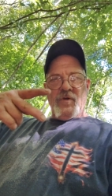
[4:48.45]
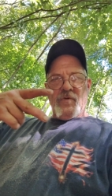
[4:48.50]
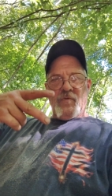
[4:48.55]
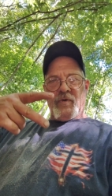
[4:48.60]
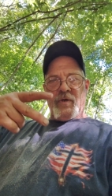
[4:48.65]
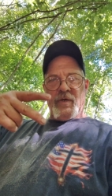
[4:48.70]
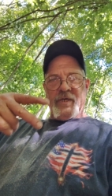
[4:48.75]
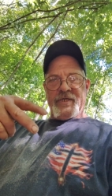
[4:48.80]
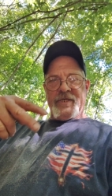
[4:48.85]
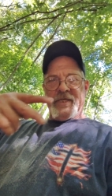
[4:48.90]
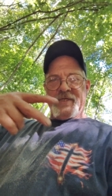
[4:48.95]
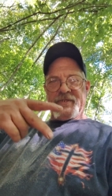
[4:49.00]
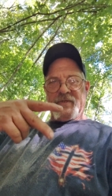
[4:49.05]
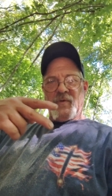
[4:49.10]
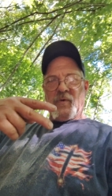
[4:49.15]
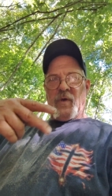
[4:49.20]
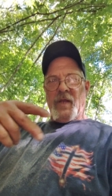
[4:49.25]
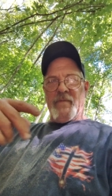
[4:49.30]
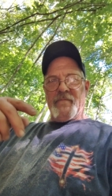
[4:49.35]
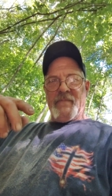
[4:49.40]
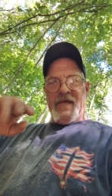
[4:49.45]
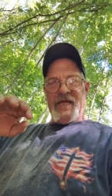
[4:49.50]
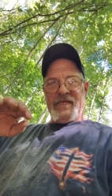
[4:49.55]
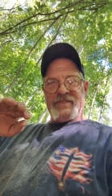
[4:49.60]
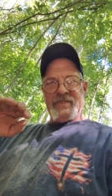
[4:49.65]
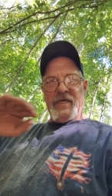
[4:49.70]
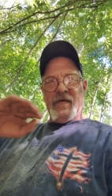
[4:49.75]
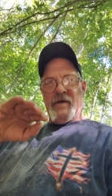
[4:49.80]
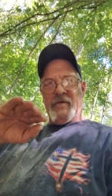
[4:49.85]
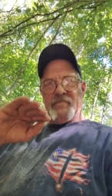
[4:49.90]
where it doesn't quite
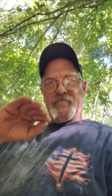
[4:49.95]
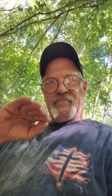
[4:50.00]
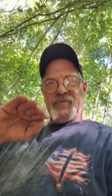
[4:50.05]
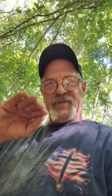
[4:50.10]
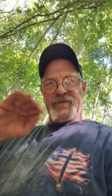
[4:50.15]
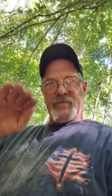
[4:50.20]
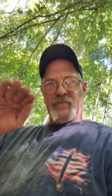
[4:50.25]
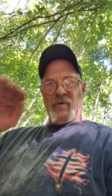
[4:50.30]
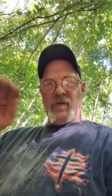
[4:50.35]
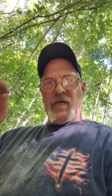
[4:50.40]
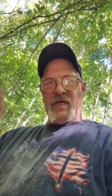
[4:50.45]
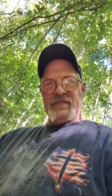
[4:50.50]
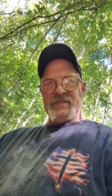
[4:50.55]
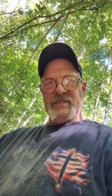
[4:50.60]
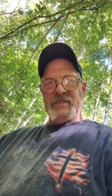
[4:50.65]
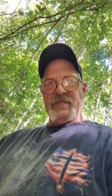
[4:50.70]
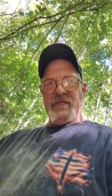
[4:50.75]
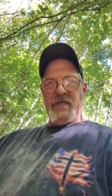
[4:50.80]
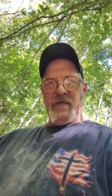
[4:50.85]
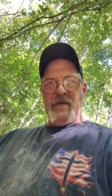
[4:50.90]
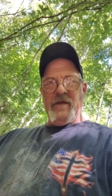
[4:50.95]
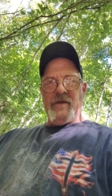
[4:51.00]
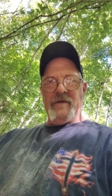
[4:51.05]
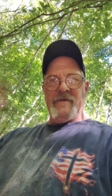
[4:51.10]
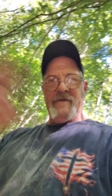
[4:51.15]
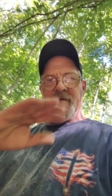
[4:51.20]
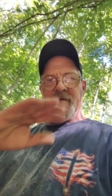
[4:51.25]
match up. Put some rocks in there,